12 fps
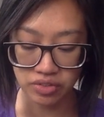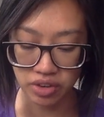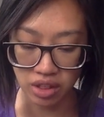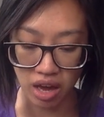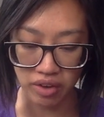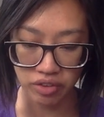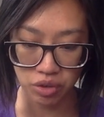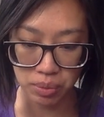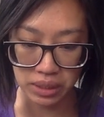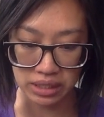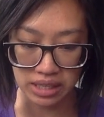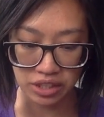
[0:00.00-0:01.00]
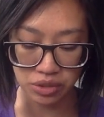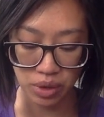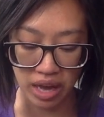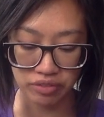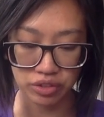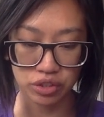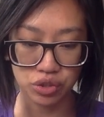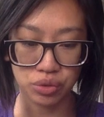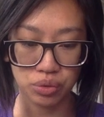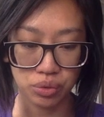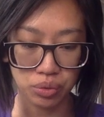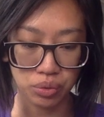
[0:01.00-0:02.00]
for a lot of you because I do have the
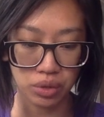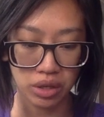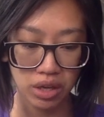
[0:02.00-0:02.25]
two